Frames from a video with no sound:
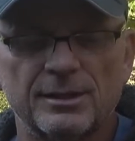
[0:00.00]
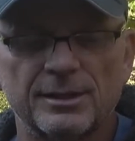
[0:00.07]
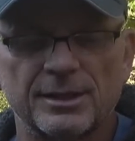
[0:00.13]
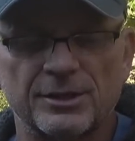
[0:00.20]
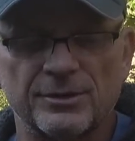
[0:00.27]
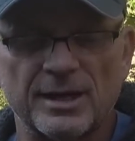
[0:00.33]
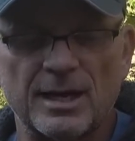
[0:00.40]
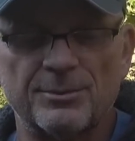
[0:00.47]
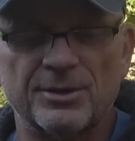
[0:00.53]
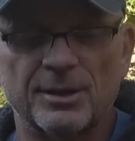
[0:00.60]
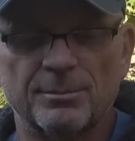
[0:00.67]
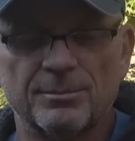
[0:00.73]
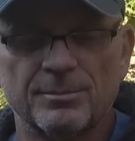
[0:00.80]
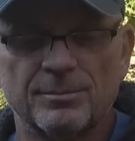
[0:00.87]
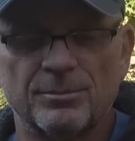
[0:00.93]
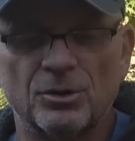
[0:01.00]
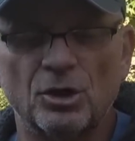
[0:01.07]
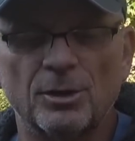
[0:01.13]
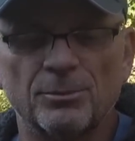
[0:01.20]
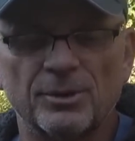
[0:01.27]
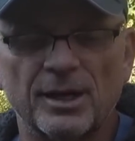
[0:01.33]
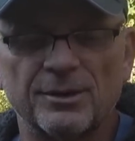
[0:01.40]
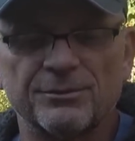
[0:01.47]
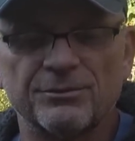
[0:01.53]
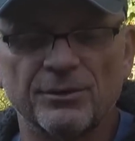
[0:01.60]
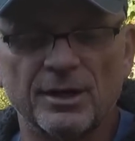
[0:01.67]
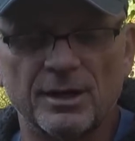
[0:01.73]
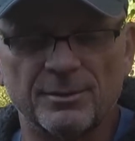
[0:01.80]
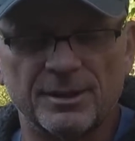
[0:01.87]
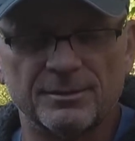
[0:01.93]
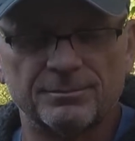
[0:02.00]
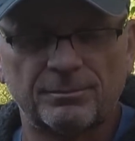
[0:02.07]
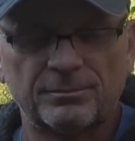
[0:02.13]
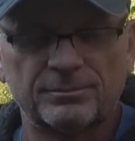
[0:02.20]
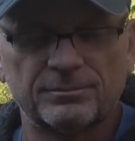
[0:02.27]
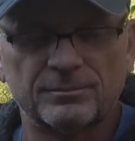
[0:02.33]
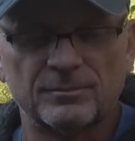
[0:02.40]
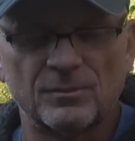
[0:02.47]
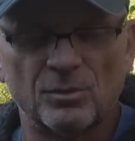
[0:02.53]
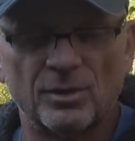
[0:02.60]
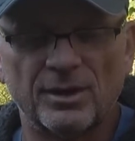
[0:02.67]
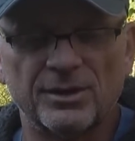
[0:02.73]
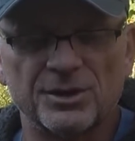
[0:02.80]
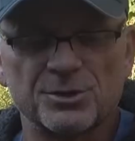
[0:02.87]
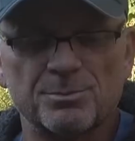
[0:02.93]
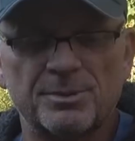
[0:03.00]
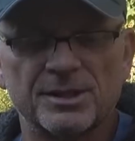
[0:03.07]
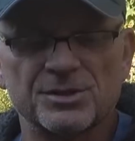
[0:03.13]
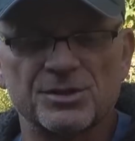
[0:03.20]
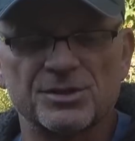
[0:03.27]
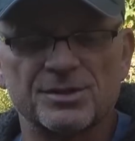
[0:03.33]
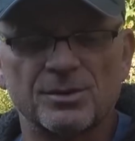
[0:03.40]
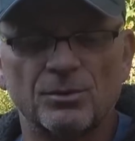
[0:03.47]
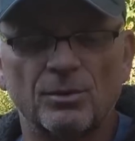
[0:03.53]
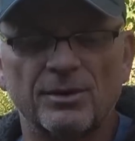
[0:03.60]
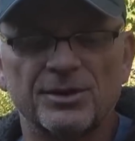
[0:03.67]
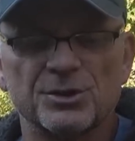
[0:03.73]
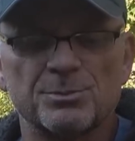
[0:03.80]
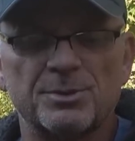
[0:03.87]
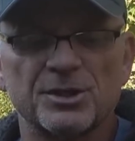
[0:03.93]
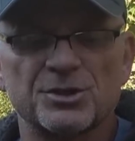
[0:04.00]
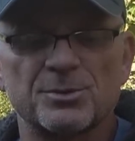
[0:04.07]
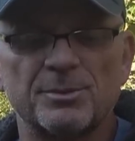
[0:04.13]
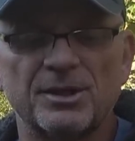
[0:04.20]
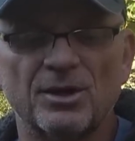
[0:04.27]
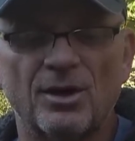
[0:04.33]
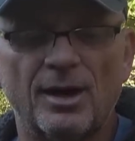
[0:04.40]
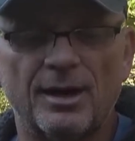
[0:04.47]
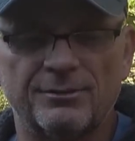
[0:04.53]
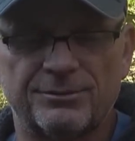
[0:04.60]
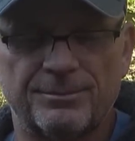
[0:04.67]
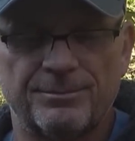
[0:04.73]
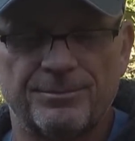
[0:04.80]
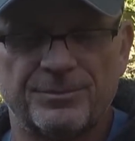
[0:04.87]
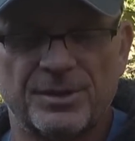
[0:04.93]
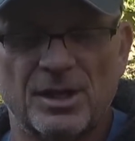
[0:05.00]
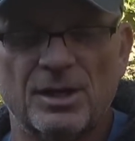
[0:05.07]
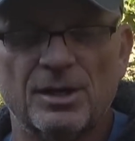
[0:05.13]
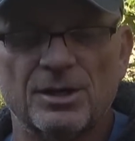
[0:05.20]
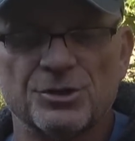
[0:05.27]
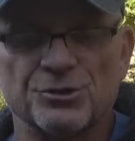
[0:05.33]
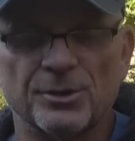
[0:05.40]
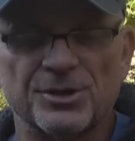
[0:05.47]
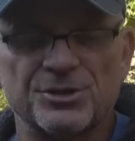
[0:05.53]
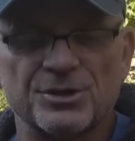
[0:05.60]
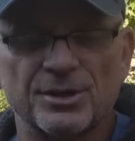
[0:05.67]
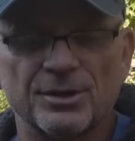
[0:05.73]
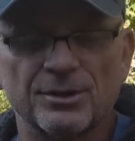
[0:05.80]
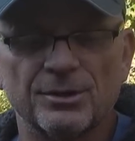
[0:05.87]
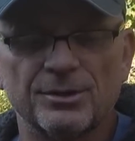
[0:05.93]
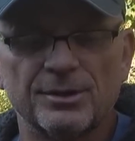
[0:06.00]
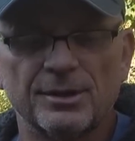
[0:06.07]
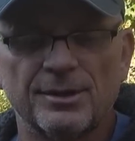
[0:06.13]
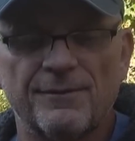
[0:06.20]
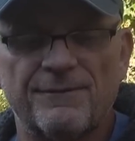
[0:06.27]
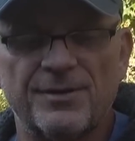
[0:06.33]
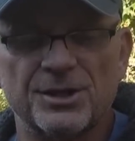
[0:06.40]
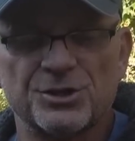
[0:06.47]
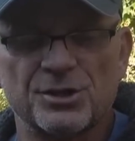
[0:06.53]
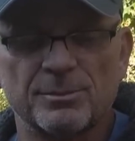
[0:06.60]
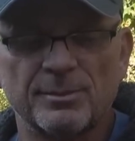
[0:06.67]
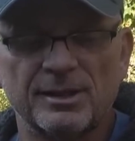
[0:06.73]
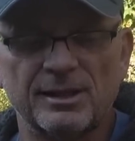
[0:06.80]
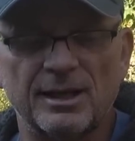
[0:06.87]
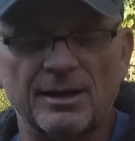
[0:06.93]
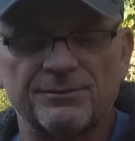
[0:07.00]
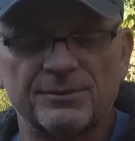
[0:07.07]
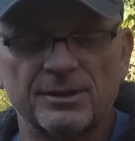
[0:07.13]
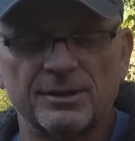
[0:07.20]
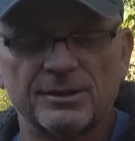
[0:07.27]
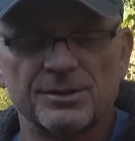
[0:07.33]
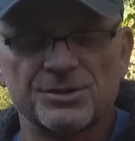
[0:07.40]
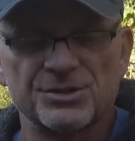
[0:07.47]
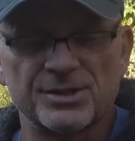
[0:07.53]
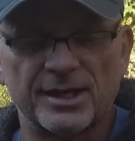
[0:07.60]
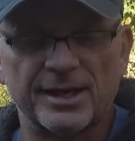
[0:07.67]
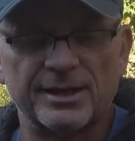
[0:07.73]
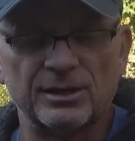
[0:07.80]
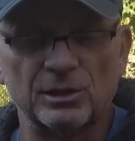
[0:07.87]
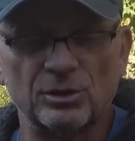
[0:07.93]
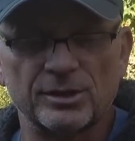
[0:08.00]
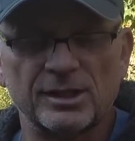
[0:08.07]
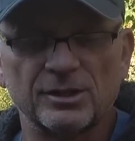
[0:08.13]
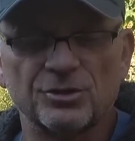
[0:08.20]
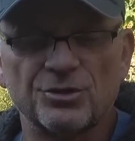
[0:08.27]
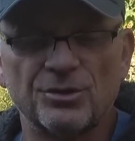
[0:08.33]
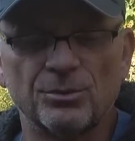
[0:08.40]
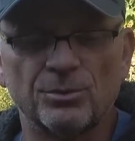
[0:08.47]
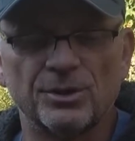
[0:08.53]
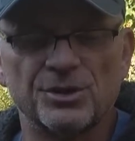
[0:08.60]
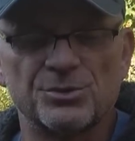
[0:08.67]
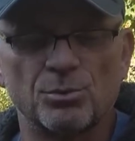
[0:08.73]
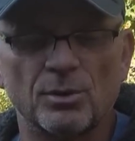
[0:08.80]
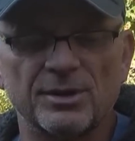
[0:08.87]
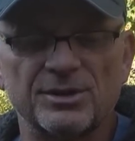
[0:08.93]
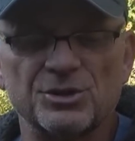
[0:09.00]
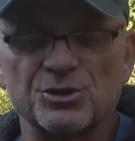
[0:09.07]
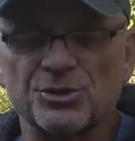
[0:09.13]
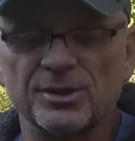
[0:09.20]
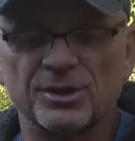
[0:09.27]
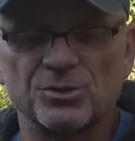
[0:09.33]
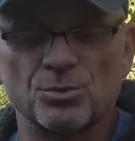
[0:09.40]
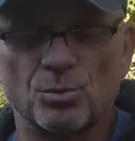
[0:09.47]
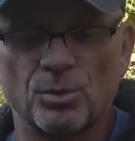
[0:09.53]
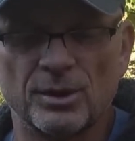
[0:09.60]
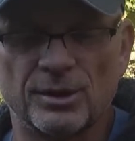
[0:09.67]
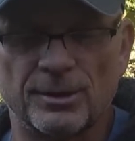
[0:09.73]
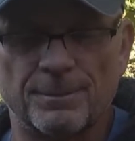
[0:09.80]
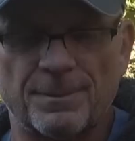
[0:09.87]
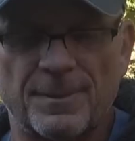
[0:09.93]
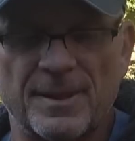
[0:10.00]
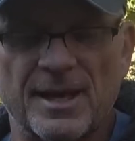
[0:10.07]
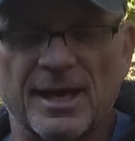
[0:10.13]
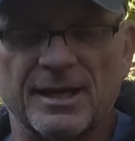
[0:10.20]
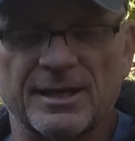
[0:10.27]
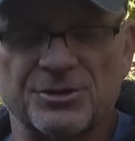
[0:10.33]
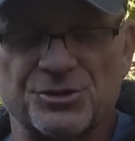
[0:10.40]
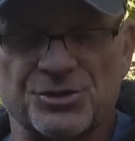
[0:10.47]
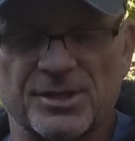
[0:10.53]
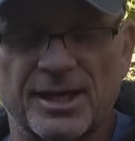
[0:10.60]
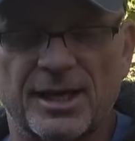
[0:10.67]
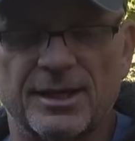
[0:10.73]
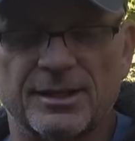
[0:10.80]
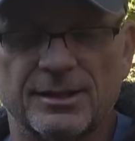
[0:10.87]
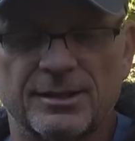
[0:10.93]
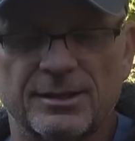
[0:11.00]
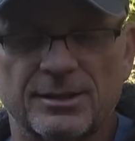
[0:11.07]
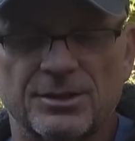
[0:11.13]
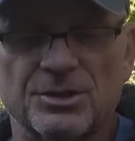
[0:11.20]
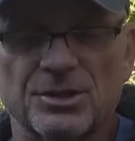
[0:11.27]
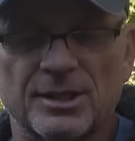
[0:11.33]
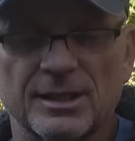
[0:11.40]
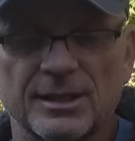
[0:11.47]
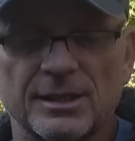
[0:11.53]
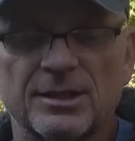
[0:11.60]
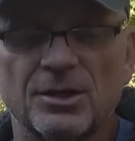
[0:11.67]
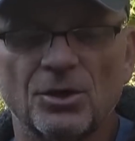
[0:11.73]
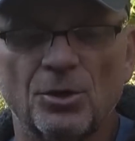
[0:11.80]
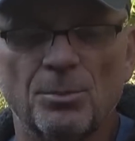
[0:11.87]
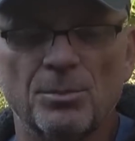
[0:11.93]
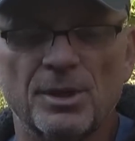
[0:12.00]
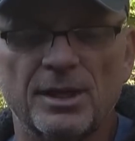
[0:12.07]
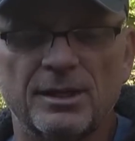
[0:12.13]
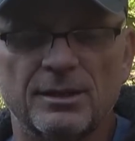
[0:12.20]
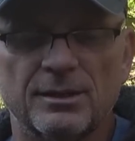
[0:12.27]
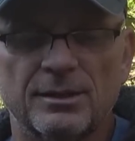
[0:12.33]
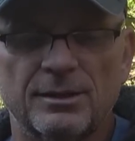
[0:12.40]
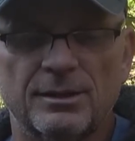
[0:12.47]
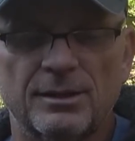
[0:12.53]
and grabbed him, pull him around in front of me. Well, this pisses, well, this pissed me off. So I turned, facing my left, side looking into the woods where these things were. And I said, You're going to kill me.